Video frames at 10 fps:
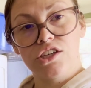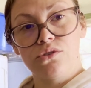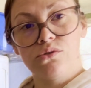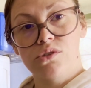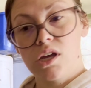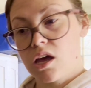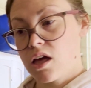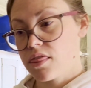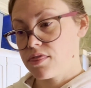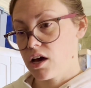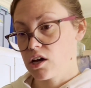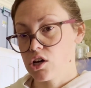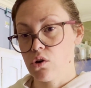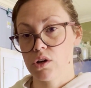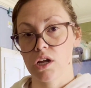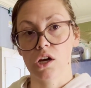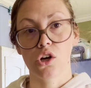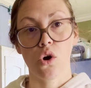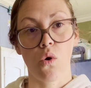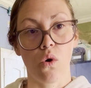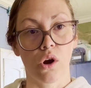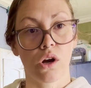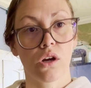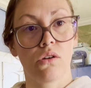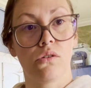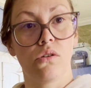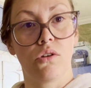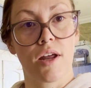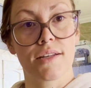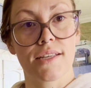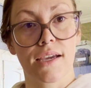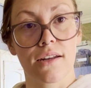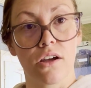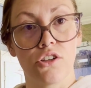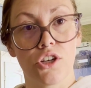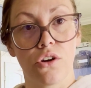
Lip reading: use the coconut coir. Hold on a second and I'll show